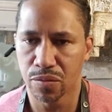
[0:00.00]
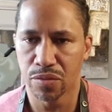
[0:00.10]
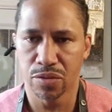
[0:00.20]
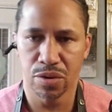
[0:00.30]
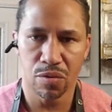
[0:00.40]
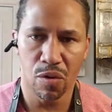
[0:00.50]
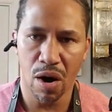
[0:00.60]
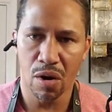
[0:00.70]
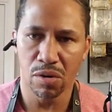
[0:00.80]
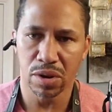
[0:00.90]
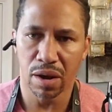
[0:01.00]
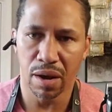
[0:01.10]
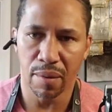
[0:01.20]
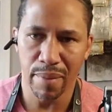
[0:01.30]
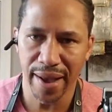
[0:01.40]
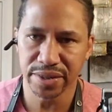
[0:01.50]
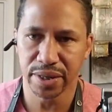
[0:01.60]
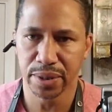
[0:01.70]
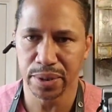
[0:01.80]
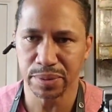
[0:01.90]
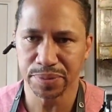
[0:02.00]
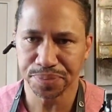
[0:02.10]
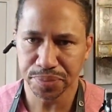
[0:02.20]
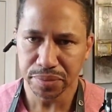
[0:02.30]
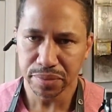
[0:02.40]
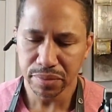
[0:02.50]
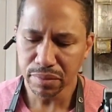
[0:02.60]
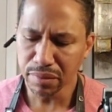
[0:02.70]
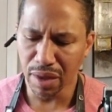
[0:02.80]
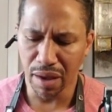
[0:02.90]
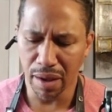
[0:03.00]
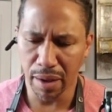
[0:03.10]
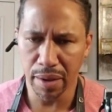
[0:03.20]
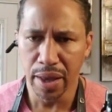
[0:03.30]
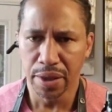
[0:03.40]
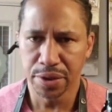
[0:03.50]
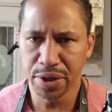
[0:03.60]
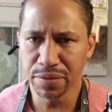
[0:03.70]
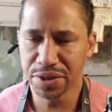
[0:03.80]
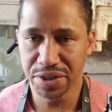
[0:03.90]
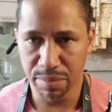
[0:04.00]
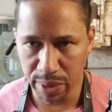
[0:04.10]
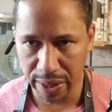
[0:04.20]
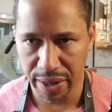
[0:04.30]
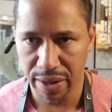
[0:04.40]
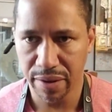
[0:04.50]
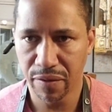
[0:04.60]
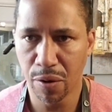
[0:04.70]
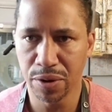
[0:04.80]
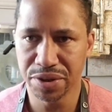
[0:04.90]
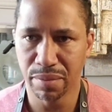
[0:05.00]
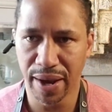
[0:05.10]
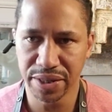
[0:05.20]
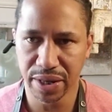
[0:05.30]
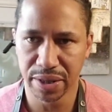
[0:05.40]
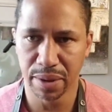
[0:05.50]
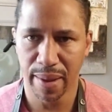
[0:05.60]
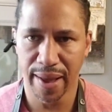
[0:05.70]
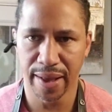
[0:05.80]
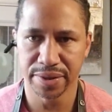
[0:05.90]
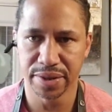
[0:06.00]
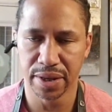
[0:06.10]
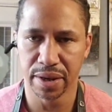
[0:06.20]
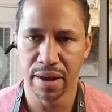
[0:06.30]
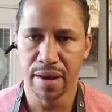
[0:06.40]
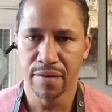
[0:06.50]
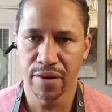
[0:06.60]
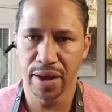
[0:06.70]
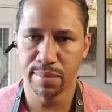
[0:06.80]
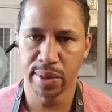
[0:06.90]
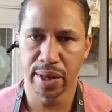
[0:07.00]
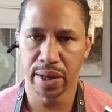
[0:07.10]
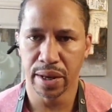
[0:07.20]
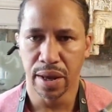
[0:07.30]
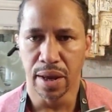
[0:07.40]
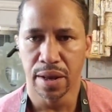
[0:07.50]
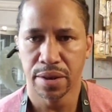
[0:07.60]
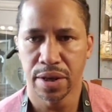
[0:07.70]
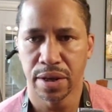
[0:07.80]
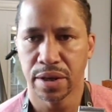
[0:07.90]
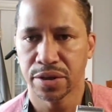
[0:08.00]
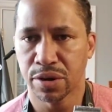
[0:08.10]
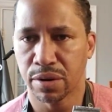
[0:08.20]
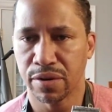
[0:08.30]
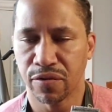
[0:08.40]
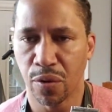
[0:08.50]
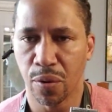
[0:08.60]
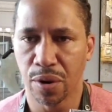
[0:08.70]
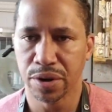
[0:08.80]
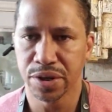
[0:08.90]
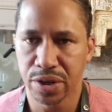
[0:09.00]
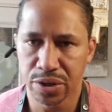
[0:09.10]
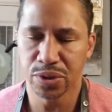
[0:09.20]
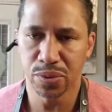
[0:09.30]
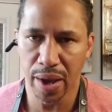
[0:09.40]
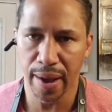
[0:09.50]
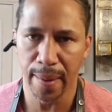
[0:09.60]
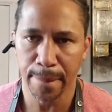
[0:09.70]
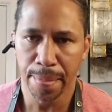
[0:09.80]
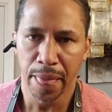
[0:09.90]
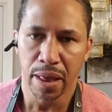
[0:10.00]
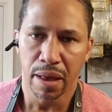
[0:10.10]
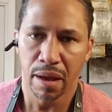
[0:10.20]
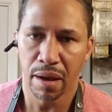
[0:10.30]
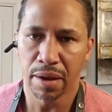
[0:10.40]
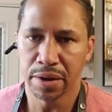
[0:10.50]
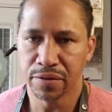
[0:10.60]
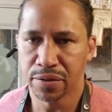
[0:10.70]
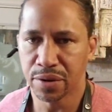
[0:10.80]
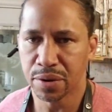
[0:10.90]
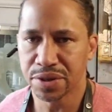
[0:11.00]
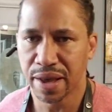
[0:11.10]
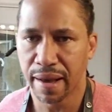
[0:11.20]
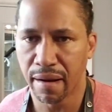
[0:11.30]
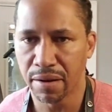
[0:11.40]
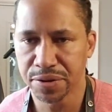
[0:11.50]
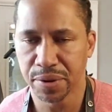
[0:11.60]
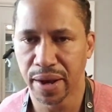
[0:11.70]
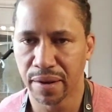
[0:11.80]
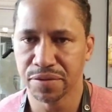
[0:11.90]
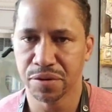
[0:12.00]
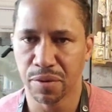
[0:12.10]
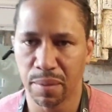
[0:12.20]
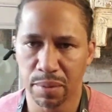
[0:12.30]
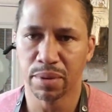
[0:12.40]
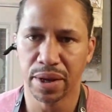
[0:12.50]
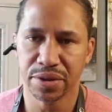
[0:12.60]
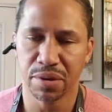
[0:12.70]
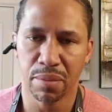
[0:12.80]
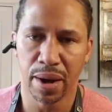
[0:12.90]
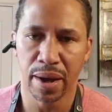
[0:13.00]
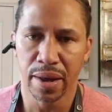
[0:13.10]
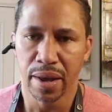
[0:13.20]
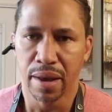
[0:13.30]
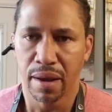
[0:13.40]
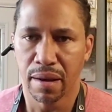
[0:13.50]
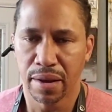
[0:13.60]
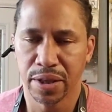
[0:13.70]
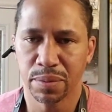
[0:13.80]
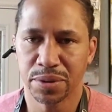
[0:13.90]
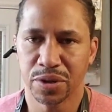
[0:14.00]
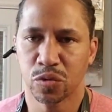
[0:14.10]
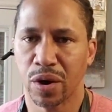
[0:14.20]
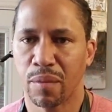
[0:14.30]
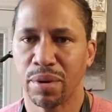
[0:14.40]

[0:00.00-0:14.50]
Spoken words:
Wahl Magic Clips. The difference is the blade. Of course, the Magic Clip has the fade blade. The Sterling 4s do not. And if you notice, I also have ceramic blades on my clippers as well.